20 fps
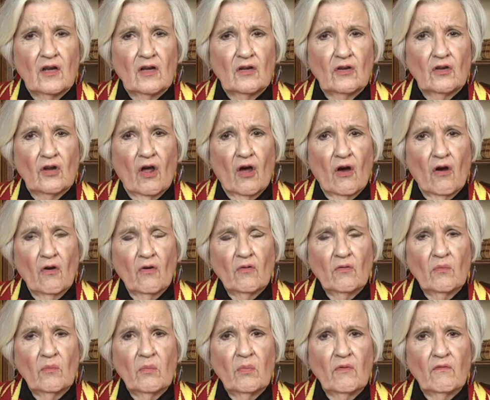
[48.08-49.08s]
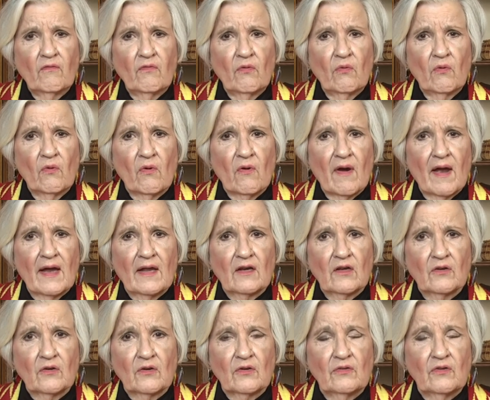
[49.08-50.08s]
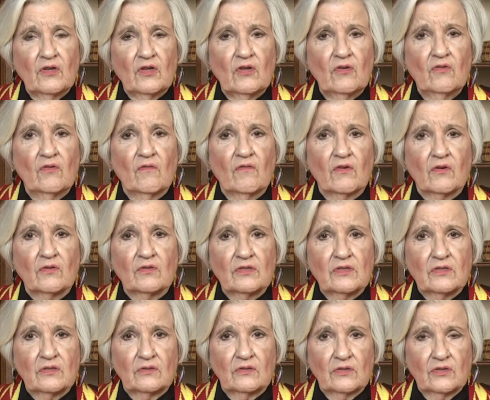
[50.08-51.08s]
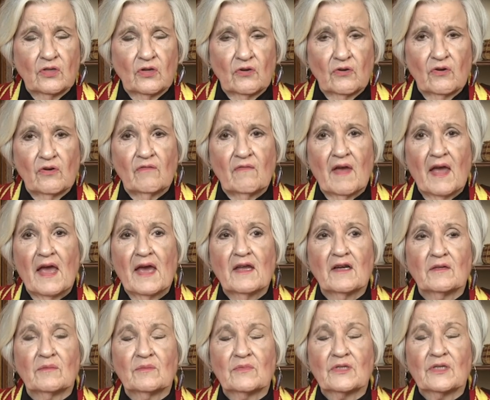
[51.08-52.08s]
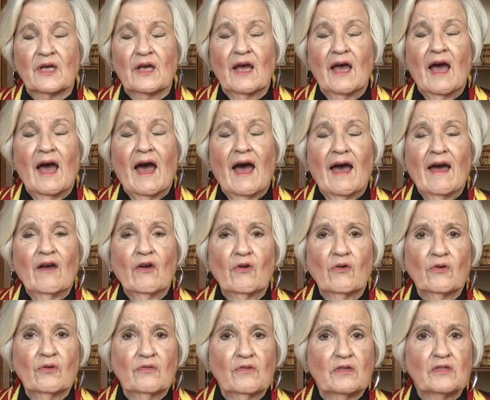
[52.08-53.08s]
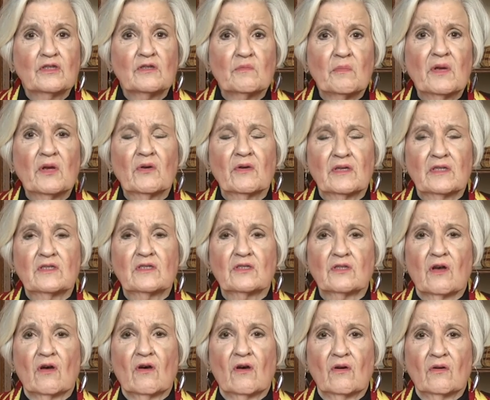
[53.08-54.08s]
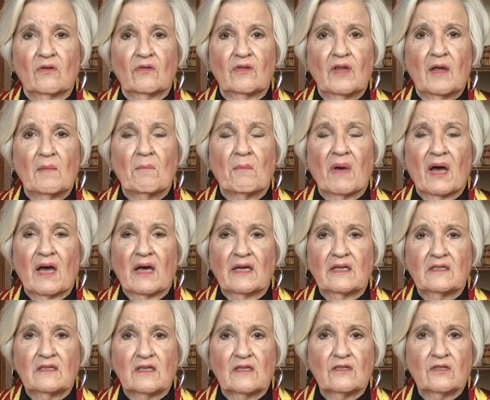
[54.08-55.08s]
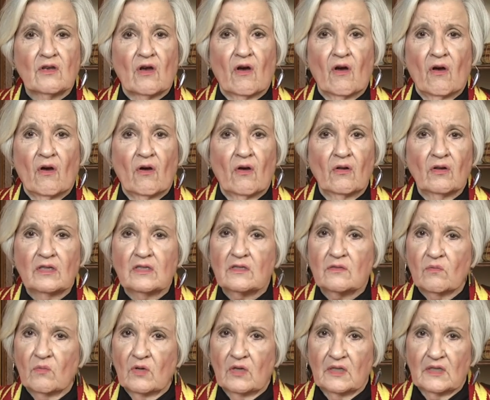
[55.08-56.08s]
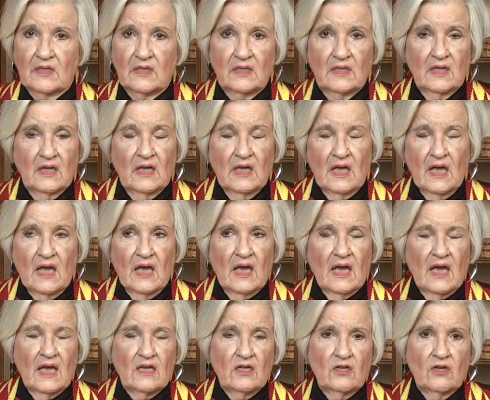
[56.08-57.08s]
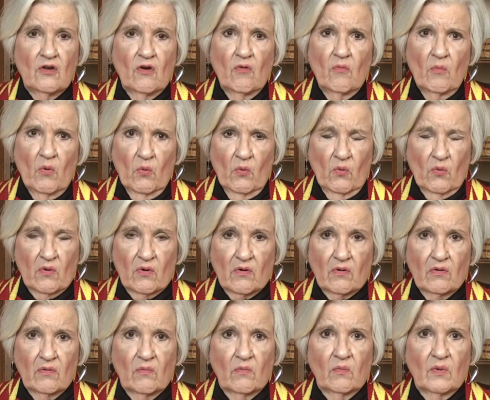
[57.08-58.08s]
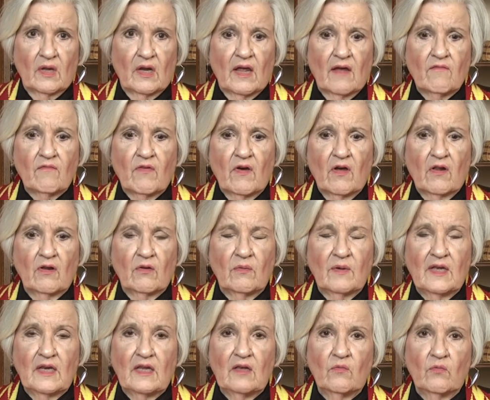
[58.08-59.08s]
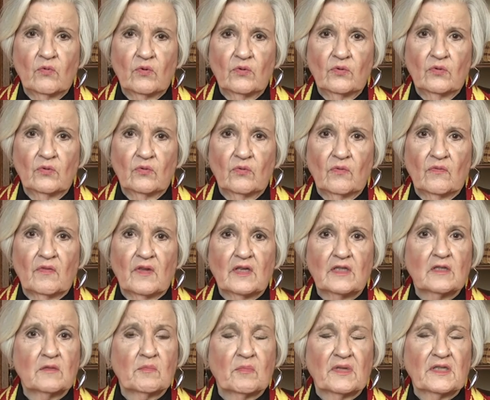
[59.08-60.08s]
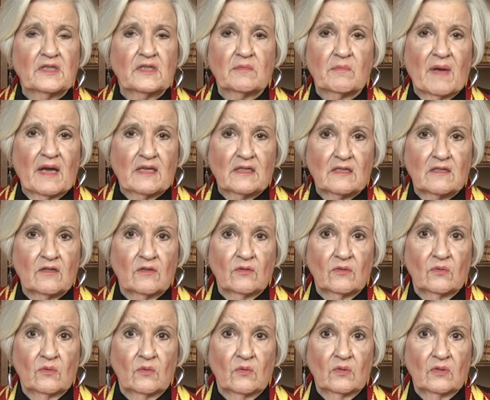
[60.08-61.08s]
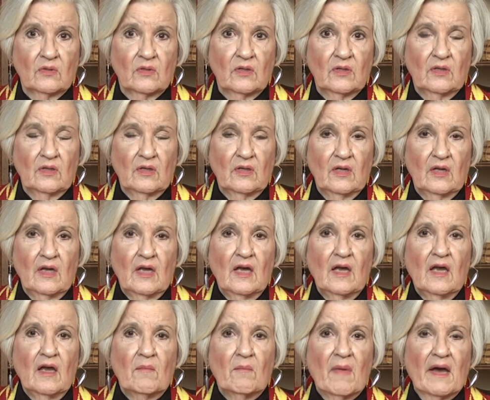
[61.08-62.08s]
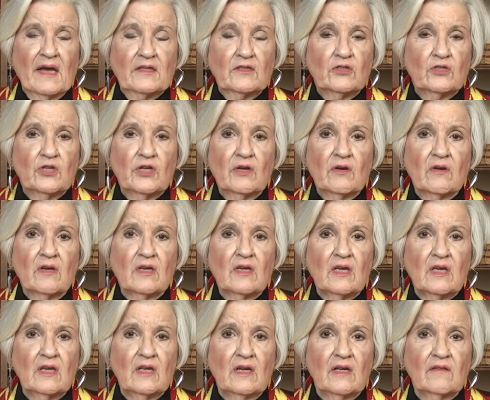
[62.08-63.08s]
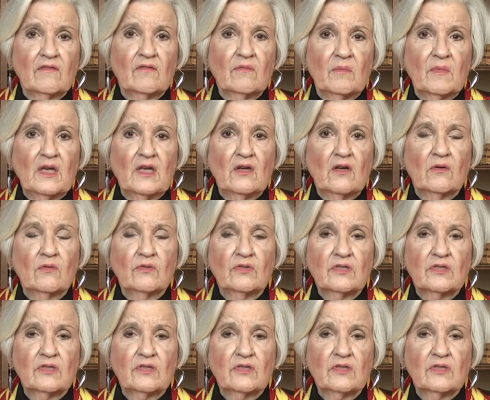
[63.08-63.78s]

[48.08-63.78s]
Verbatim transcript: long before I learned the universal turn of atoms. I heard the spirit song that binds us all as one, and no more will I follow any rule that splits my soul? My Cherokee left me no